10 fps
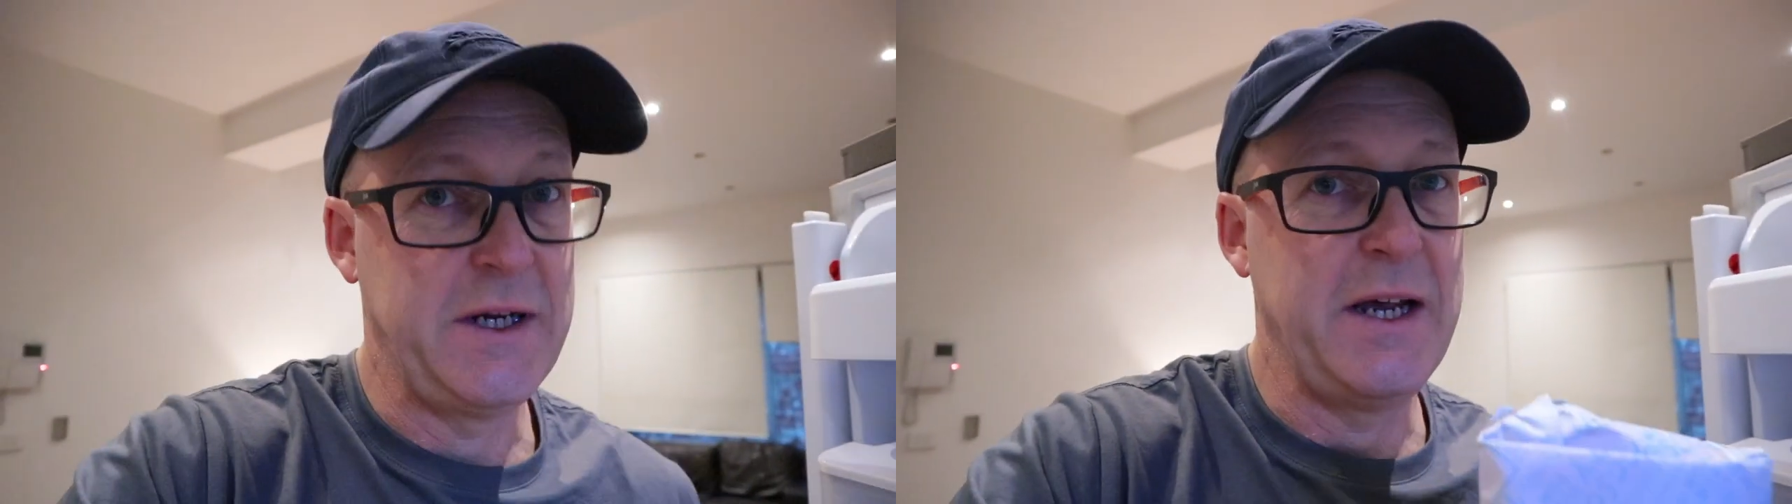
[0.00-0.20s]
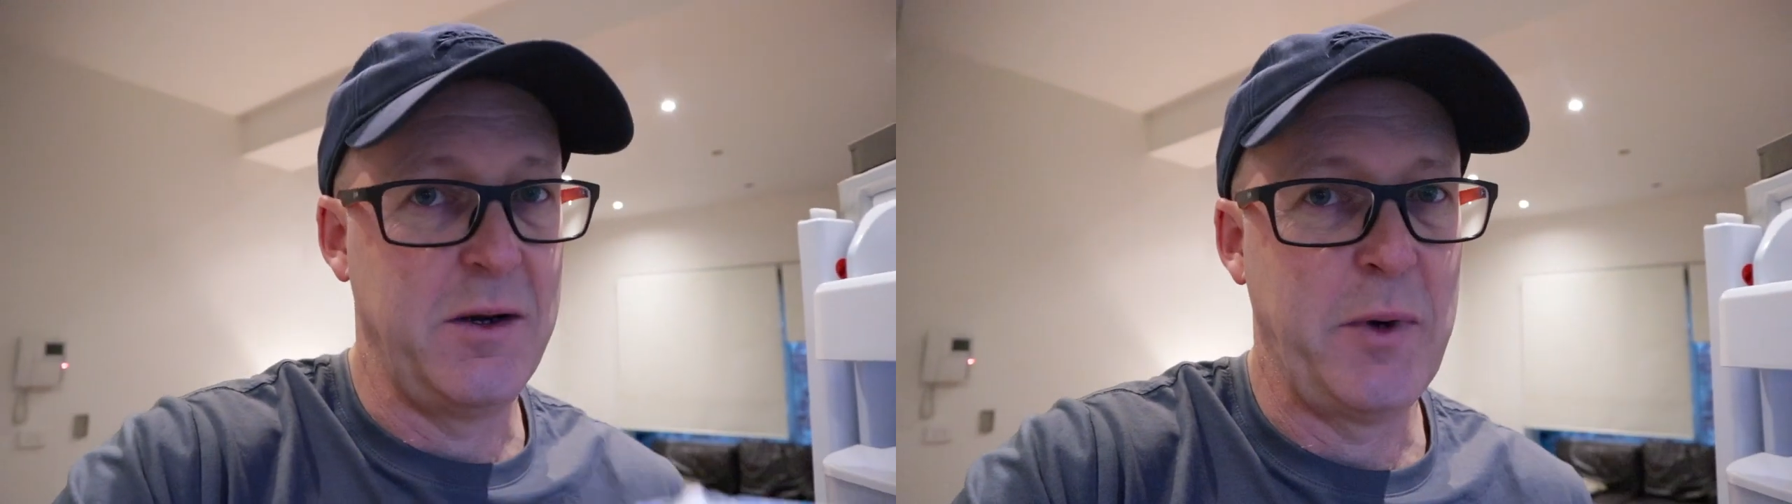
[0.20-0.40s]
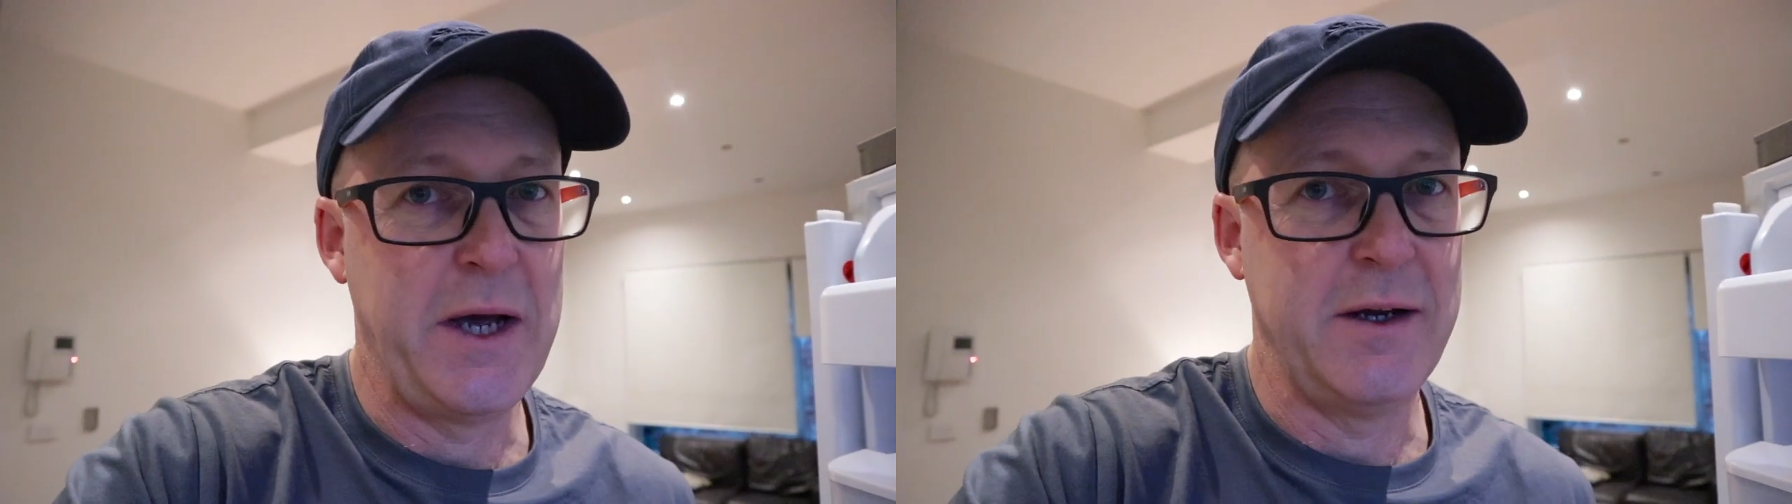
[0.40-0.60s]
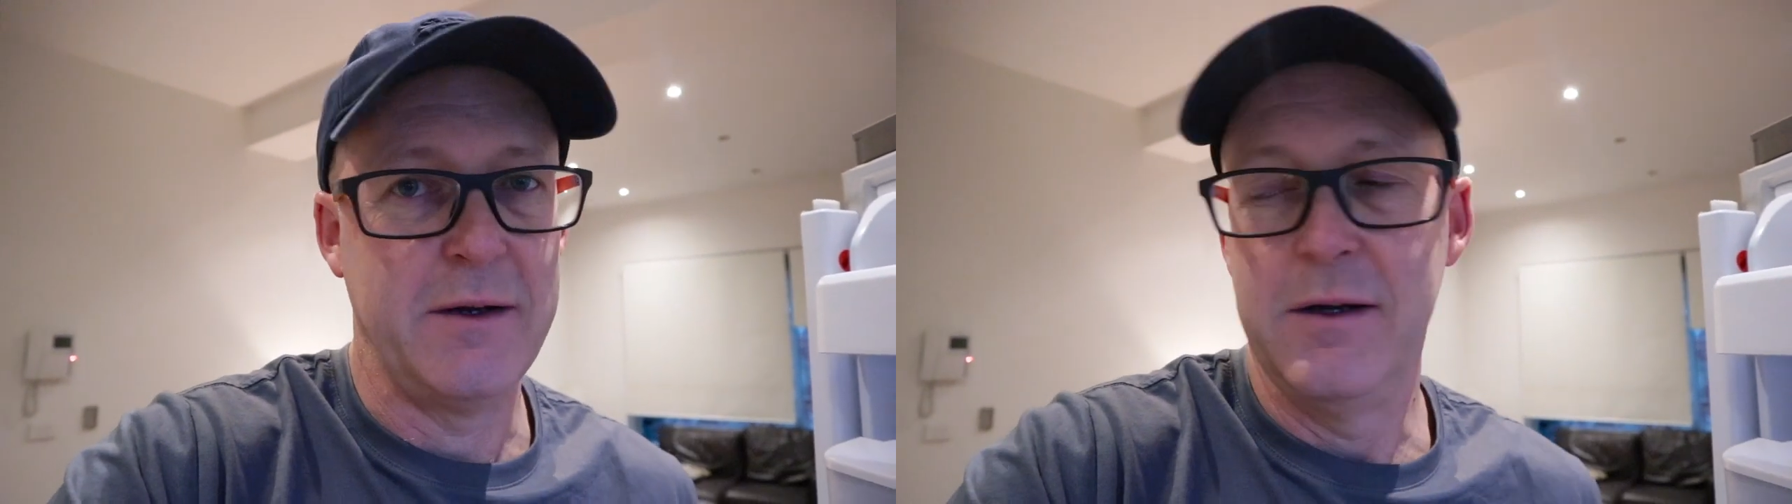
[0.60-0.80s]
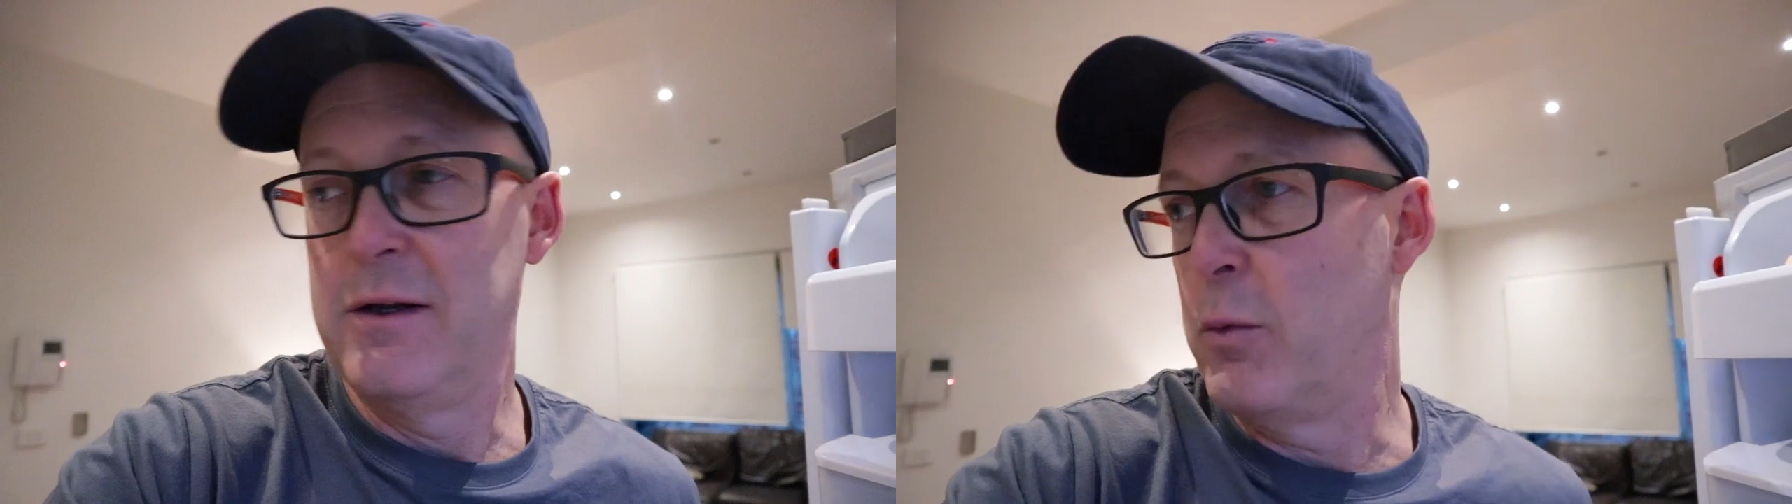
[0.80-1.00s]
taking bacon.
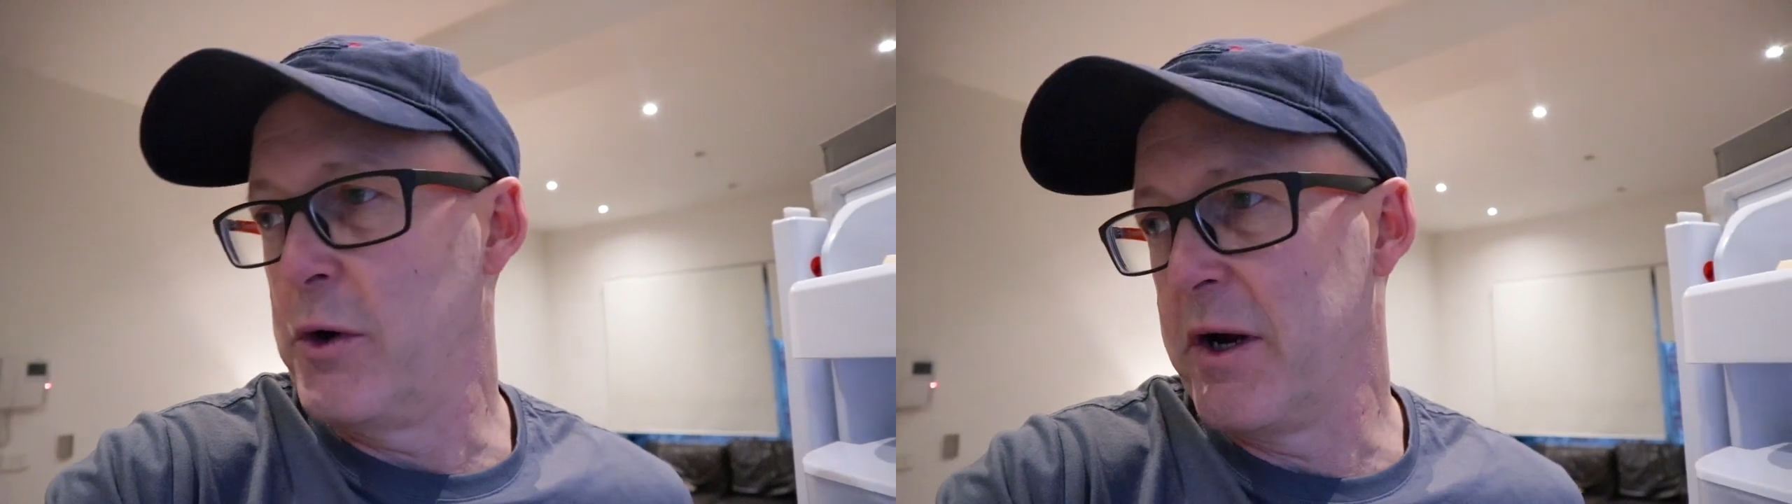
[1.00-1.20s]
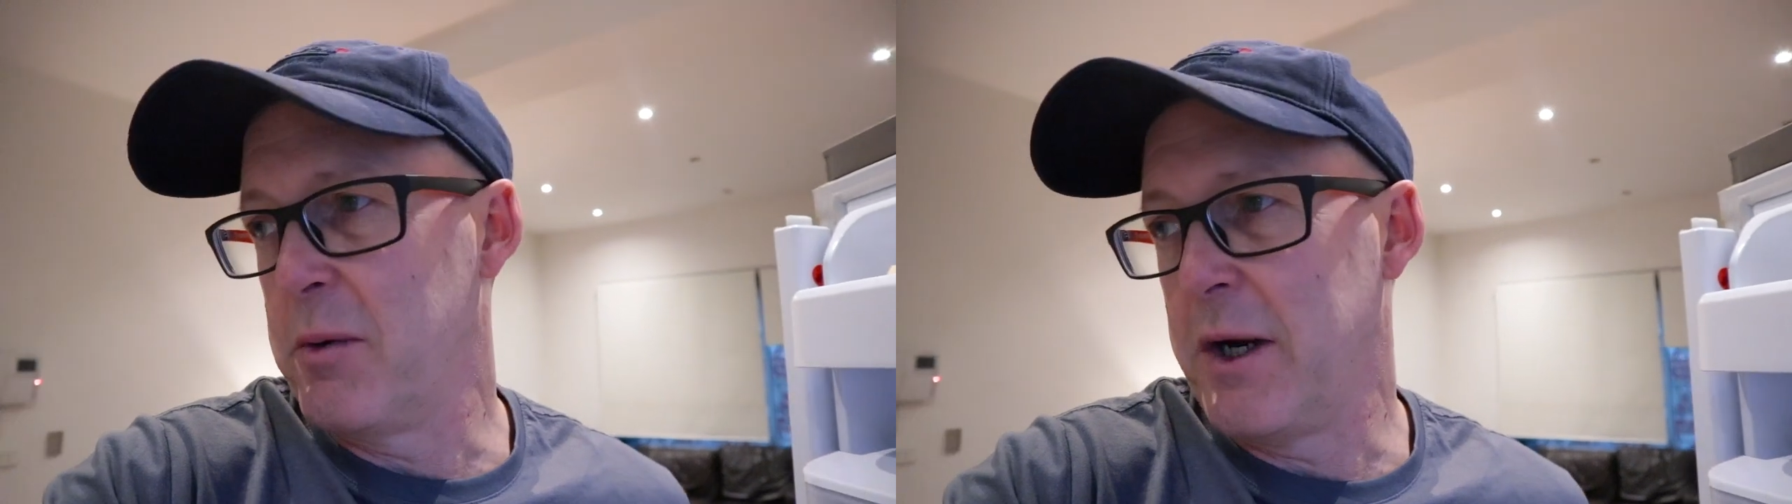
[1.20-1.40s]
What do you reckon,